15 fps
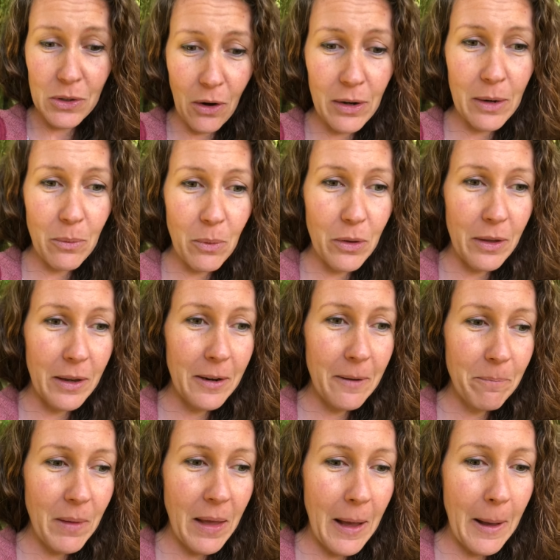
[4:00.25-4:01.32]
totally worth it.
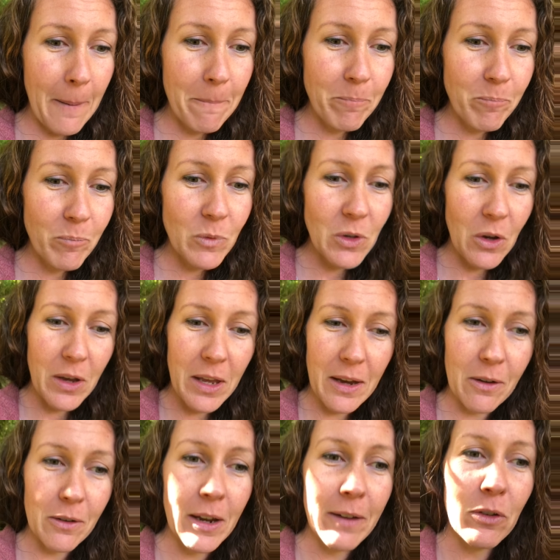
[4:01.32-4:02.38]
So
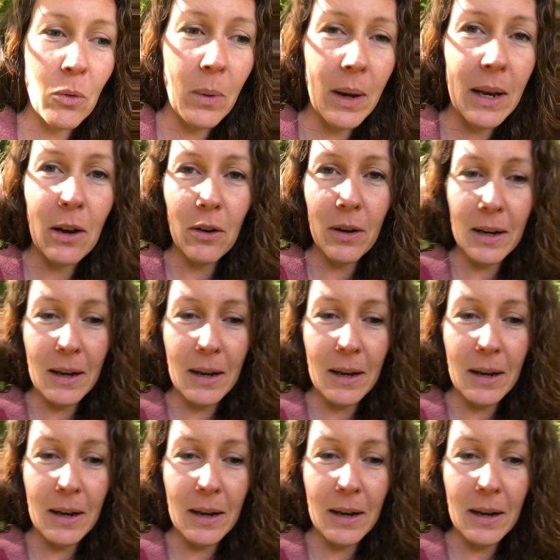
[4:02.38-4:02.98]
I'll give you a wee look at